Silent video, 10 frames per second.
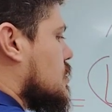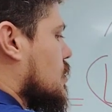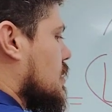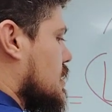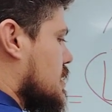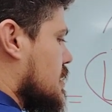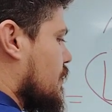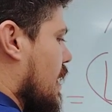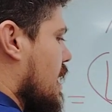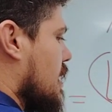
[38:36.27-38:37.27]
So this is
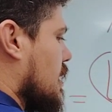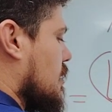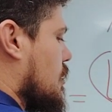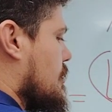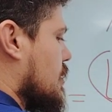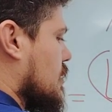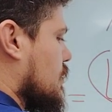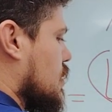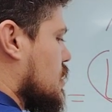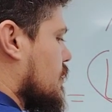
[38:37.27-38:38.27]
final moment
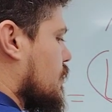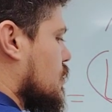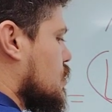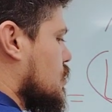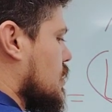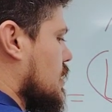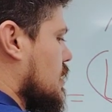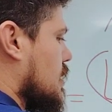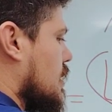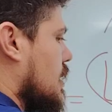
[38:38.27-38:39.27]
of inertia for
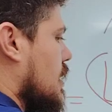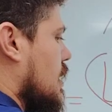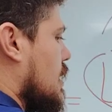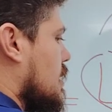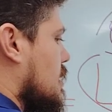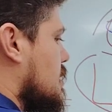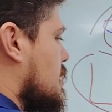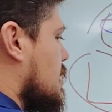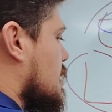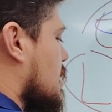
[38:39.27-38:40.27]
student.
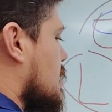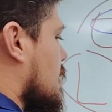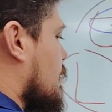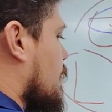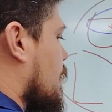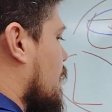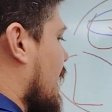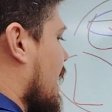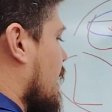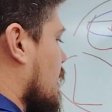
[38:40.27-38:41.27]
This is
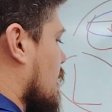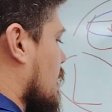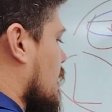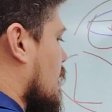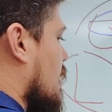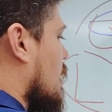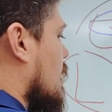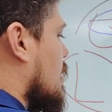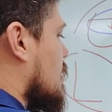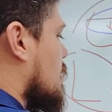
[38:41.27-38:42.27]

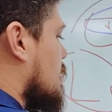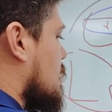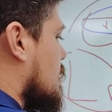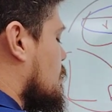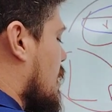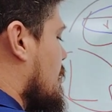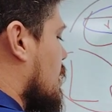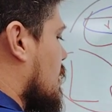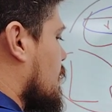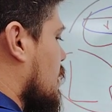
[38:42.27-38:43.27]
final
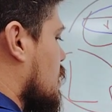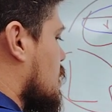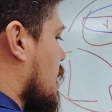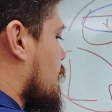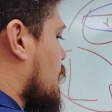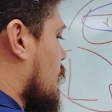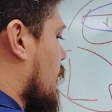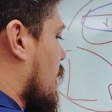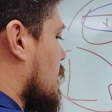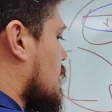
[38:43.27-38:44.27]
moment of inertia for
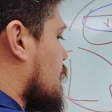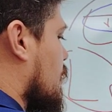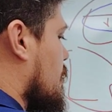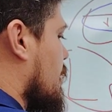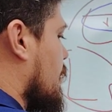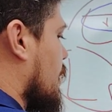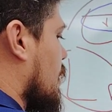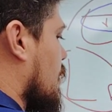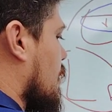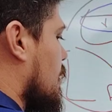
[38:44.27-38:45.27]
what? For
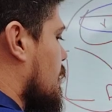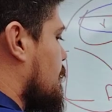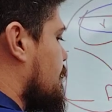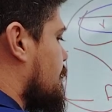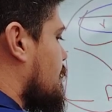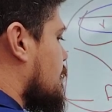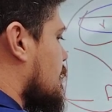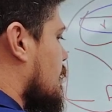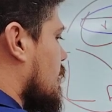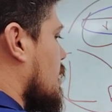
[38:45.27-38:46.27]
merry-go.
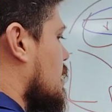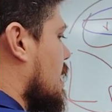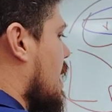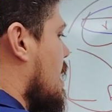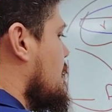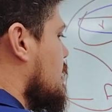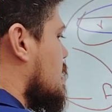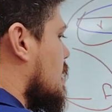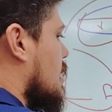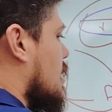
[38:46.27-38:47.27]
Time is
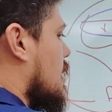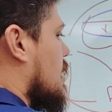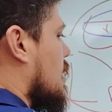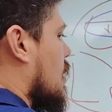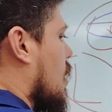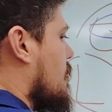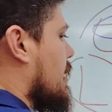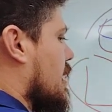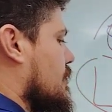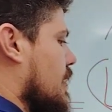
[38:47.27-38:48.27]

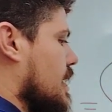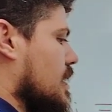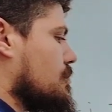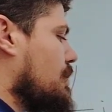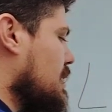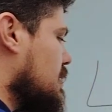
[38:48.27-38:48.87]
omega final.